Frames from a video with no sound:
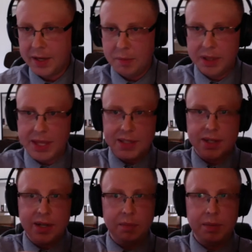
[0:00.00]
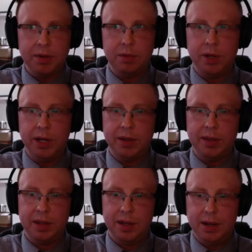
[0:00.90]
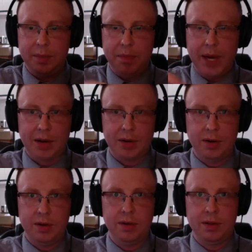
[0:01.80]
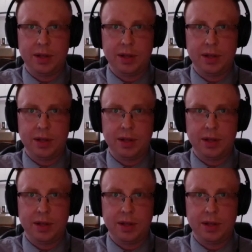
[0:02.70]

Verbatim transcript: but that's coupled with macro